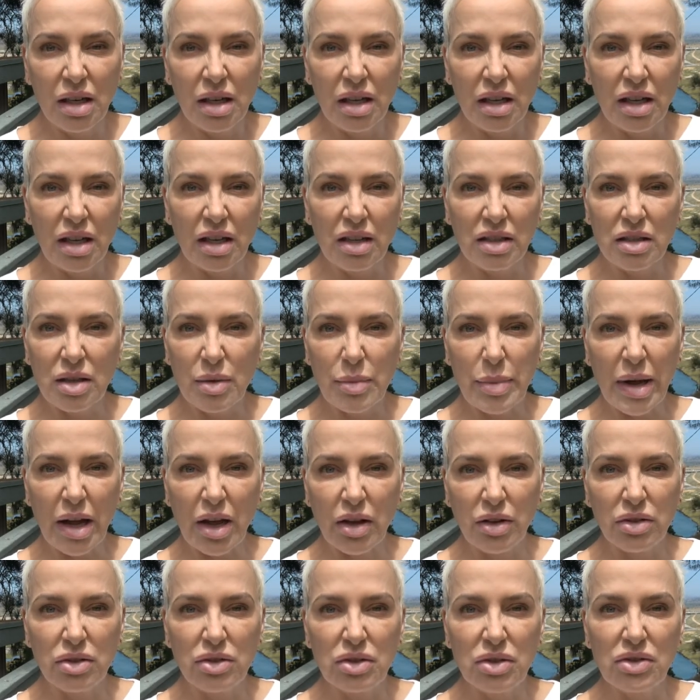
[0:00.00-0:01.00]
He's
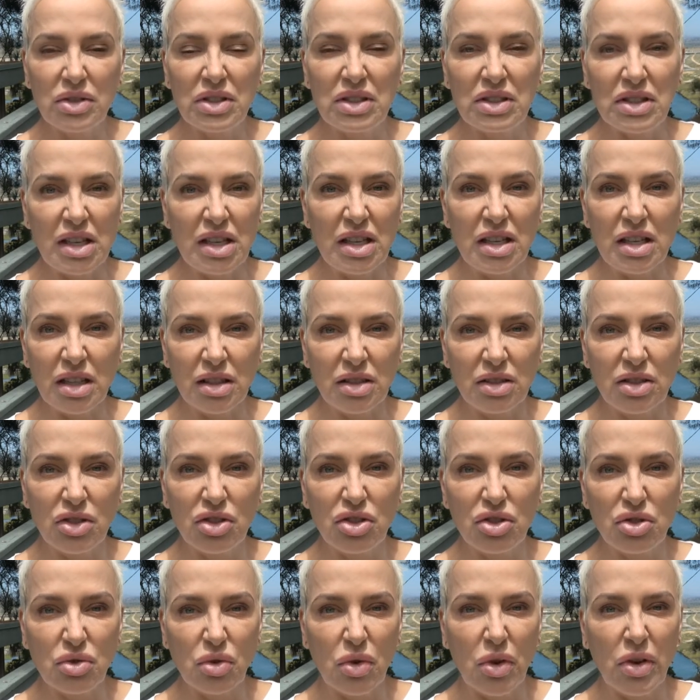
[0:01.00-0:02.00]
about to seek and
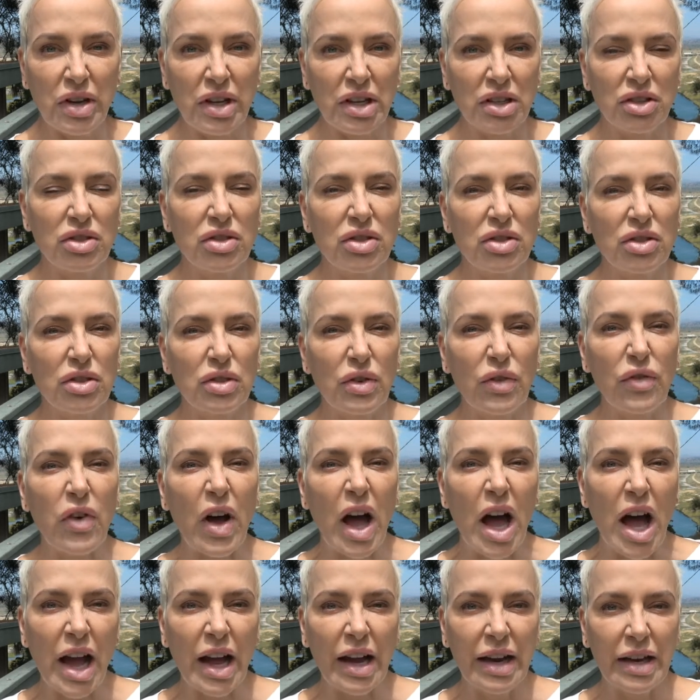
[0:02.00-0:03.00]
destroy and to
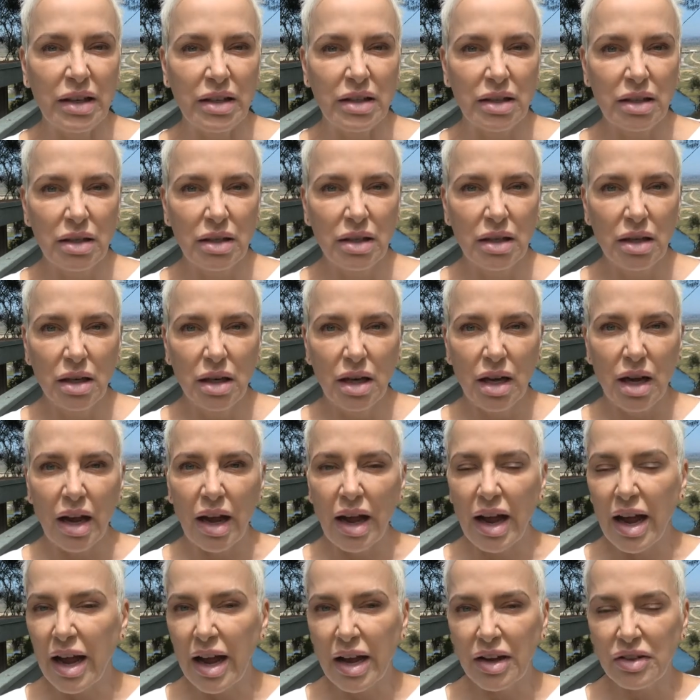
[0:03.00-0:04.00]
divide.
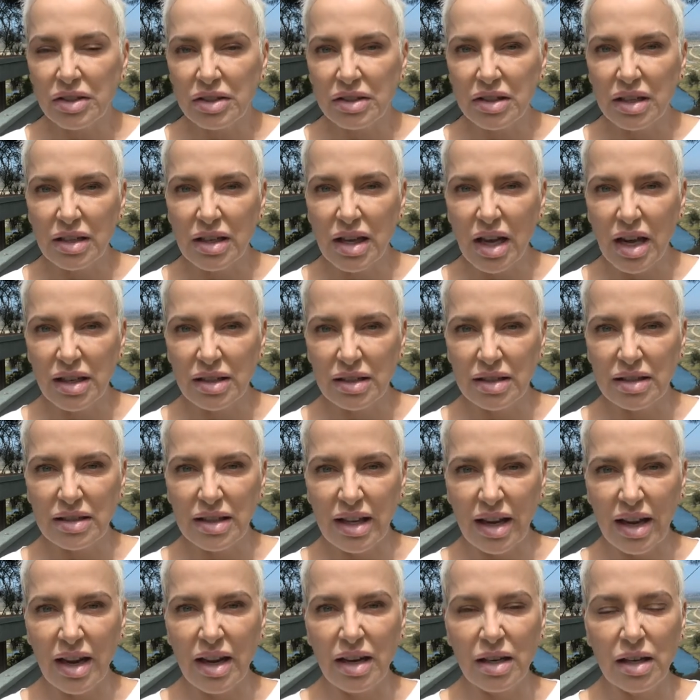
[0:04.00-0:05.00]
A house cannot
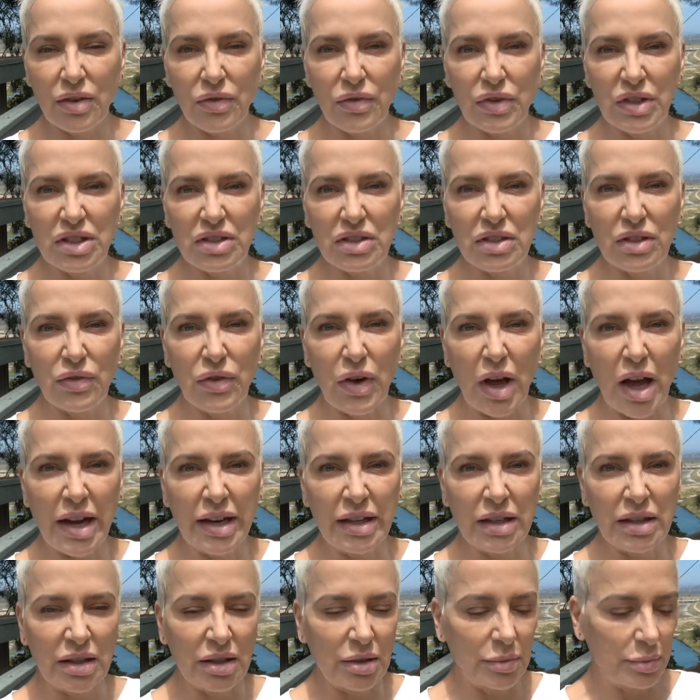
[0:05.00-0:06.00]
stand if it's
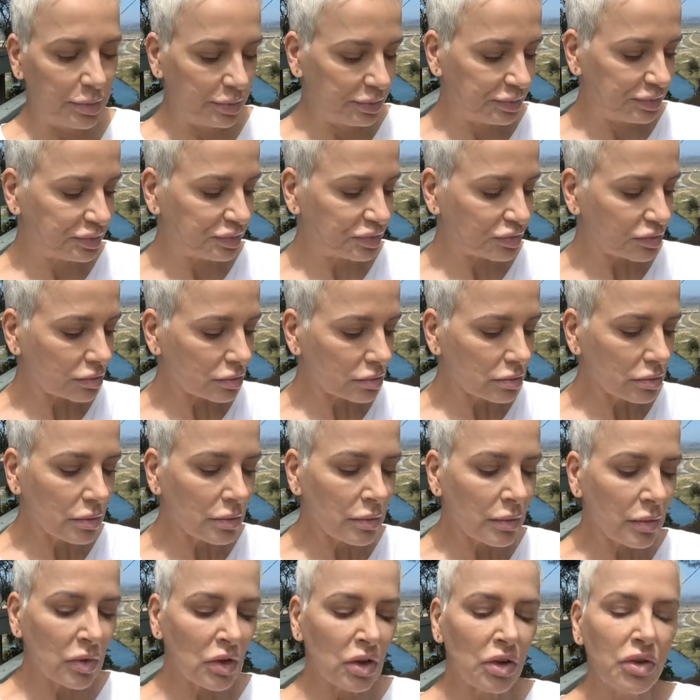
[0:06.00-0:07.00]
divided.
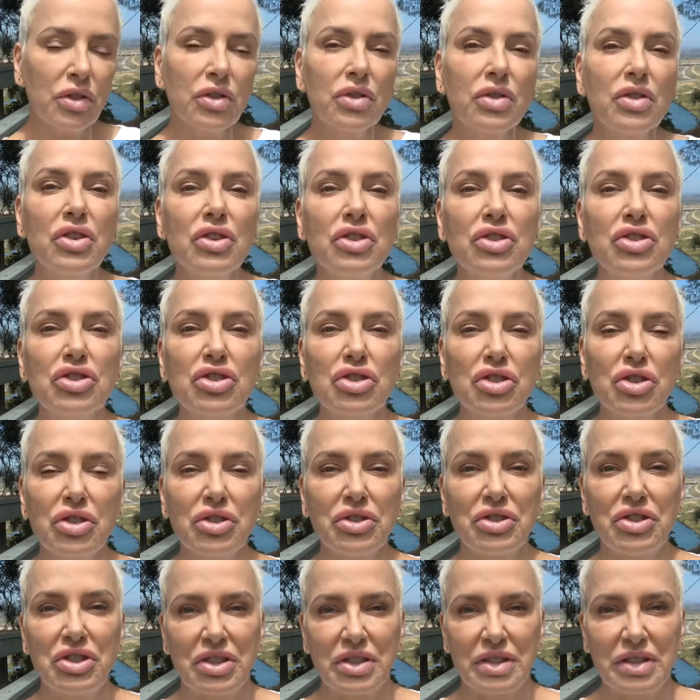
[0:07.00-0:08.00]
The
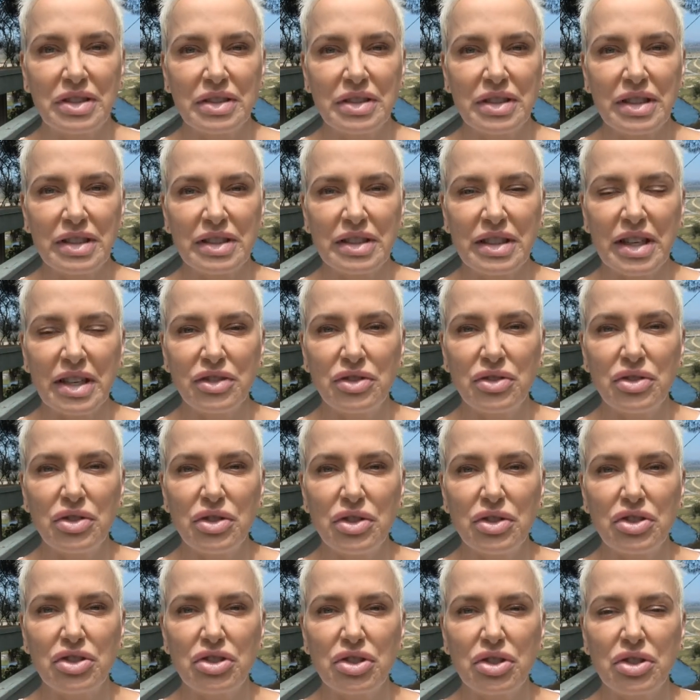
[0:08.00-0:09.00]
churches. Let's get to
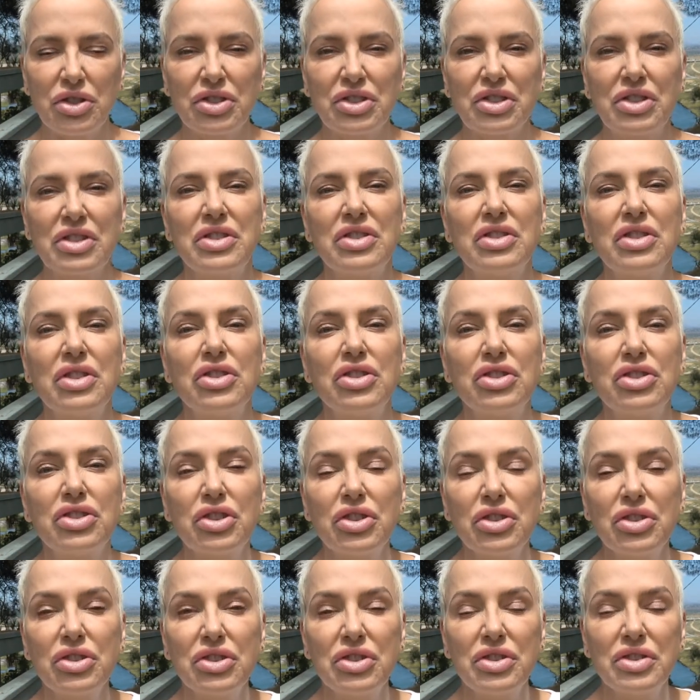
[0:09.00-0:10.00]
the churches. The
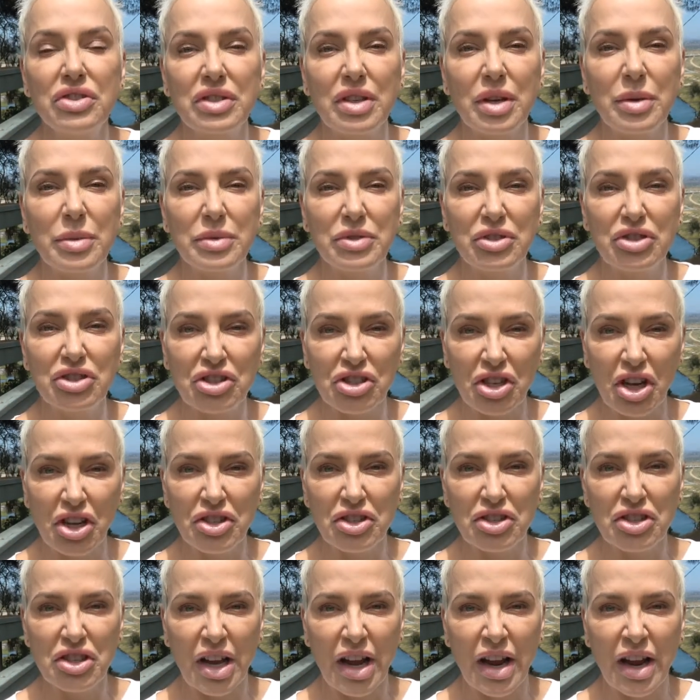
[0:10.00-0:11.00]
churches are
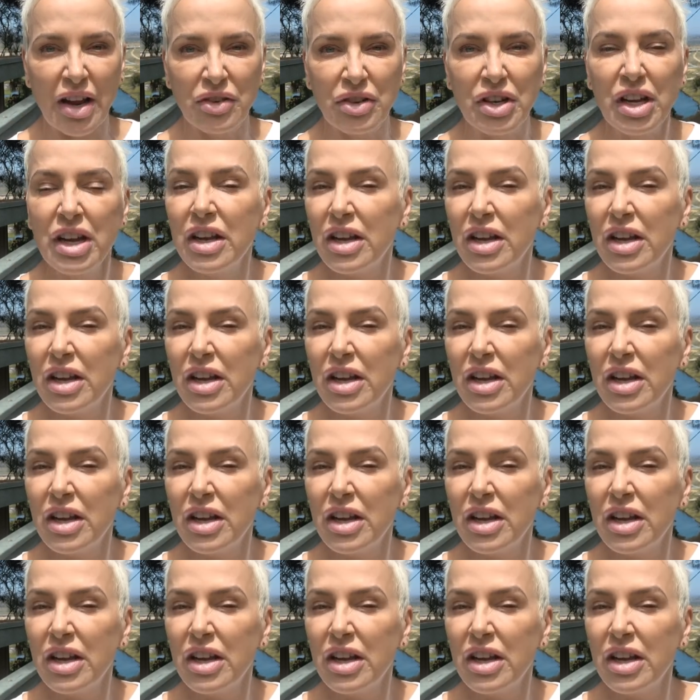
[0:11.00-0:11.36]
shut down.